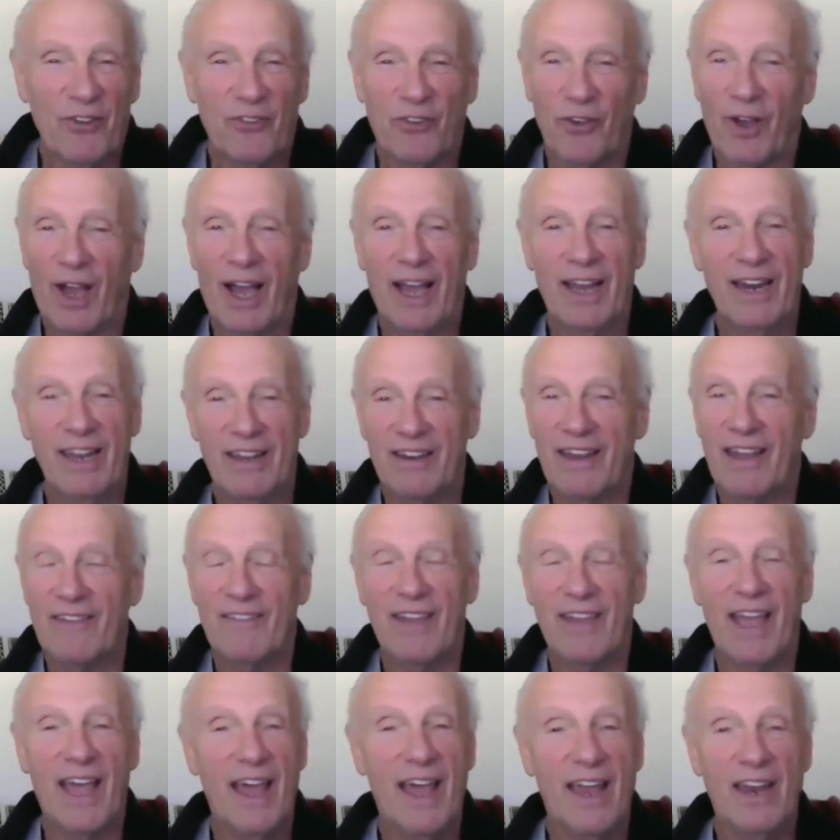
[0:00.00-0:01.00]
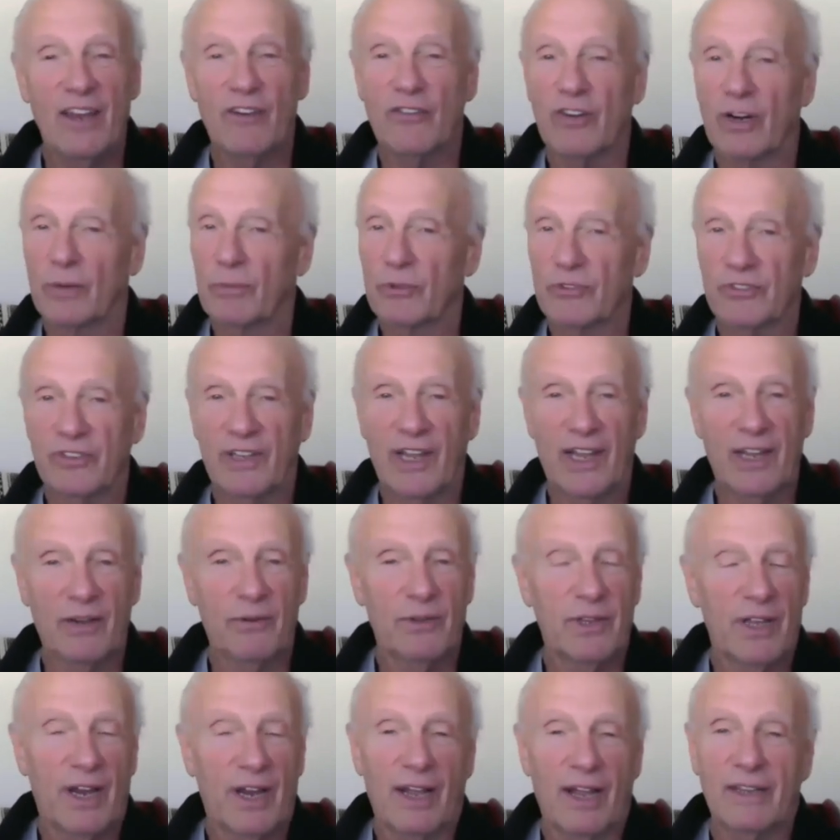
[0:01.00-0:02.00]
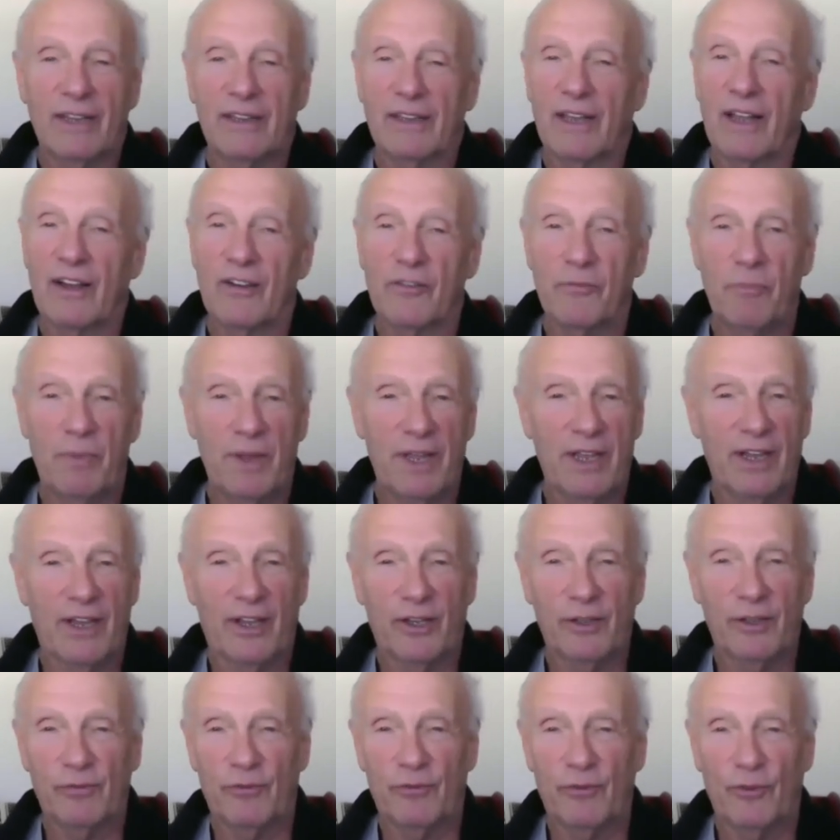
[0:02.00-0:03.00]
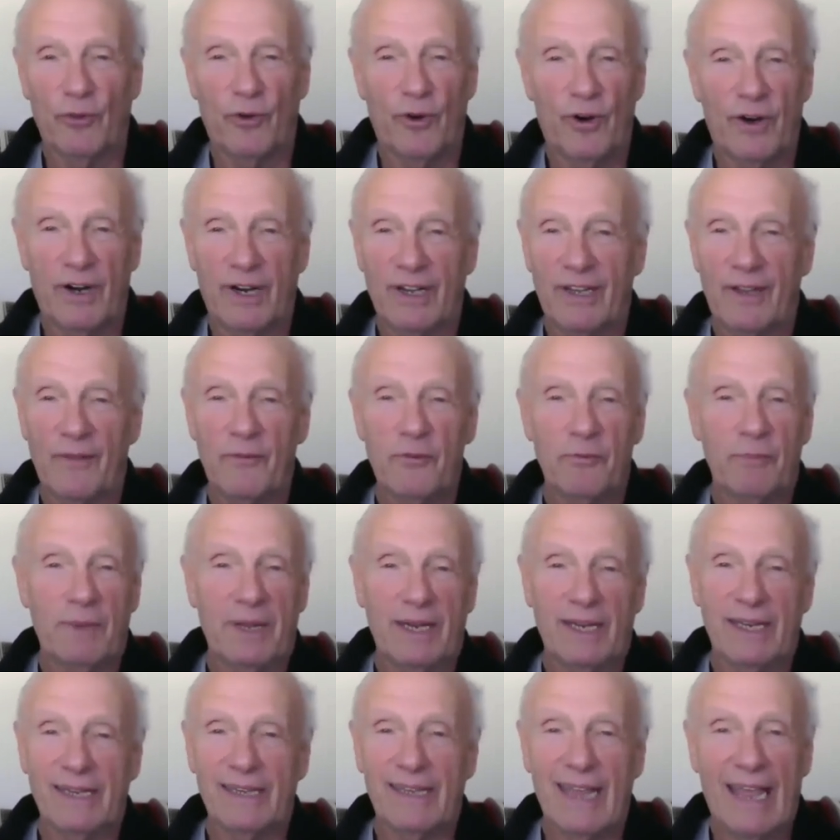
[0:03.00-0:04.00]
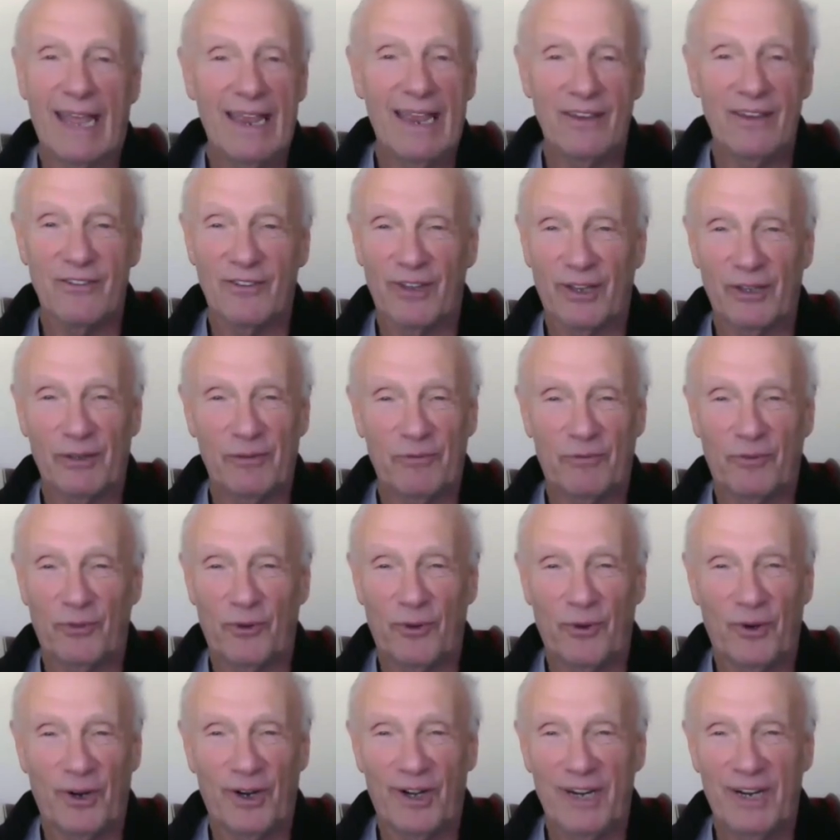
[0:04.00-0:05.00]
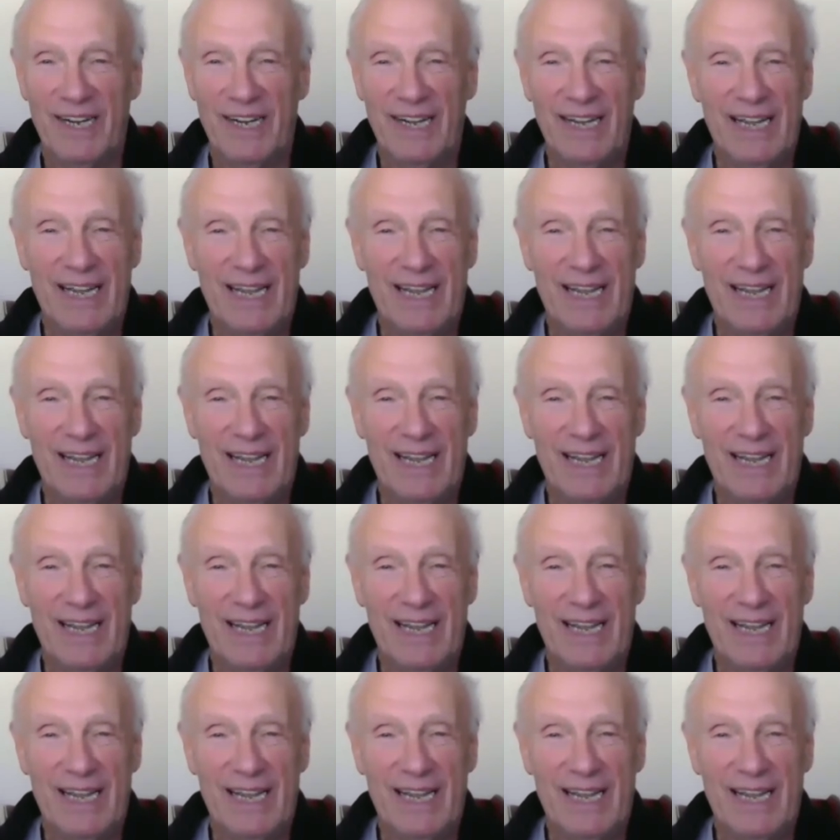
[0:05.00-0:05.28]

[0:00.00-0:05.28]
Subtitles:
I didn't have any trouble staying with it. I loved being on the floor. I loved spending days on the floor.